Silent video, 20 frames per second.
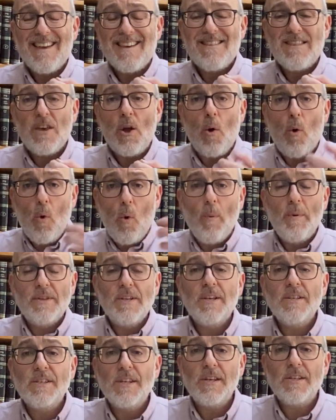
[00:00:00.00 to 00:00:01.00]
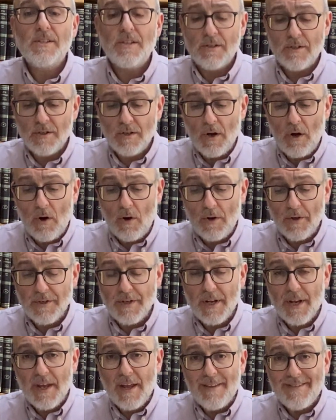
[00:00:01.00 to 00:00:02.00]
the always existent God,
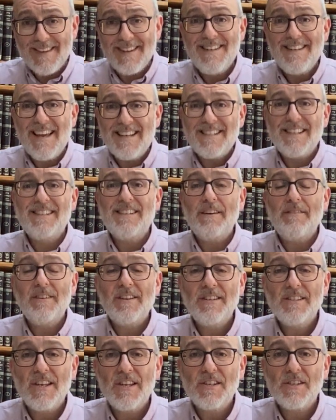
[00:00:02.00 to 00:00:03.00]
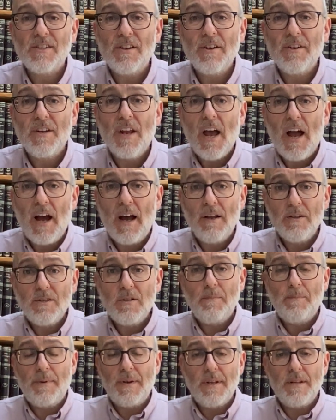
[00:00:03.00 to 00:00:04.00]
the necessary existent,
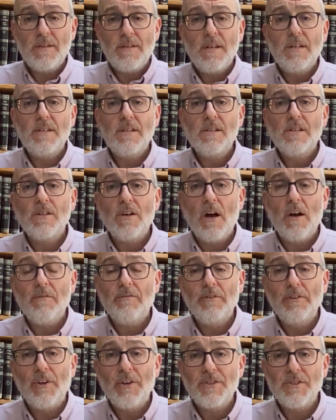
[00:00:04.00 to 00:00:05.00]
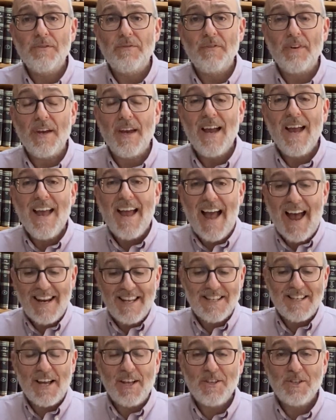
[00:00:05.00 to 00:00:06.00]
underpins his entire philosophy. And
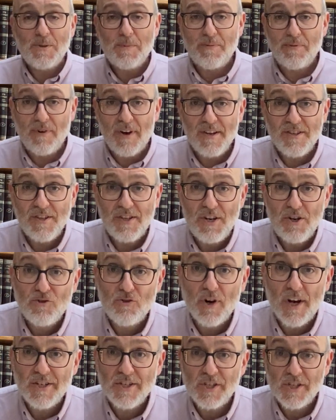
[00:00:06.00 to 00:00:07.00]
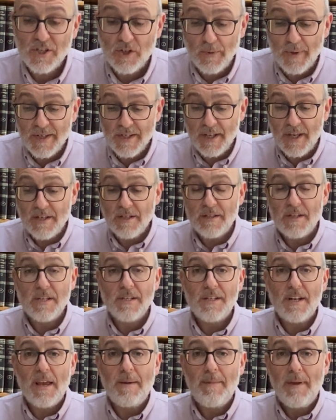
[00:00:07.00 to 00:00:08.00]
it's unsurprising that he tries to squeeze it into
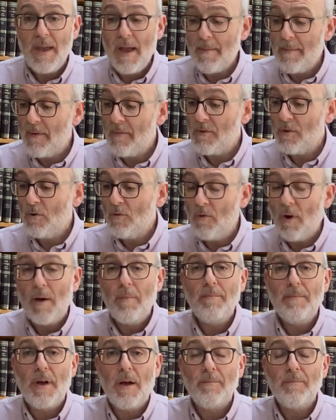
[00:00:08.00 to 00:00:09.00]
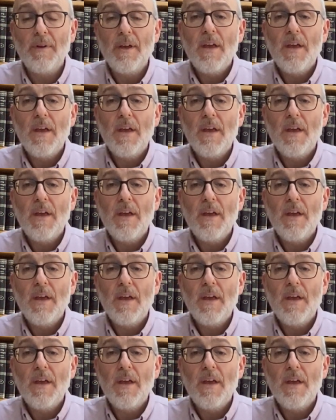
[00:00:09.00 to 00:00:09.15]
this name here. But for the Rambam,